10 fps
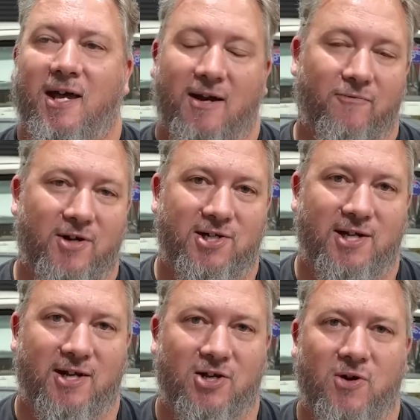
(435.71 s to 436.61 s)
and I've
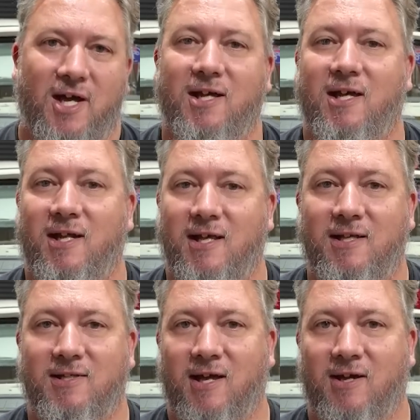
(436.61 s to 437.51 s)
reached out to Craig and
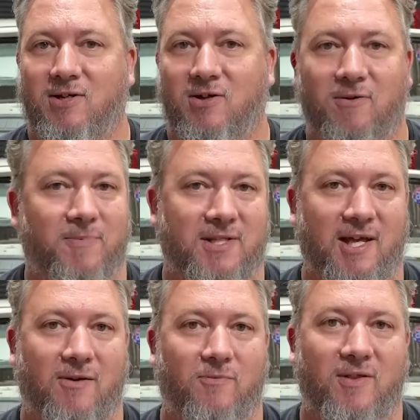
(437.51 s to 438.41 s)
he's going to help us
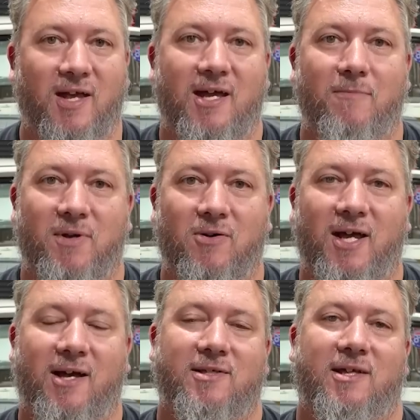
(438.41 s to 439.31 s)
out with a bell
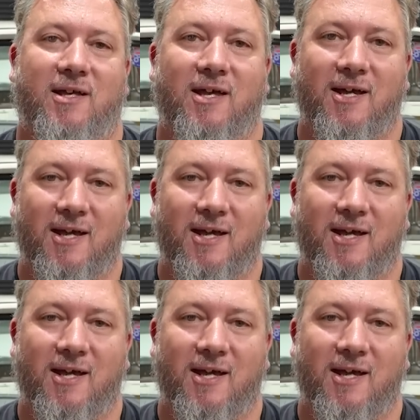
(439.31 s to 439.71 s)
housing.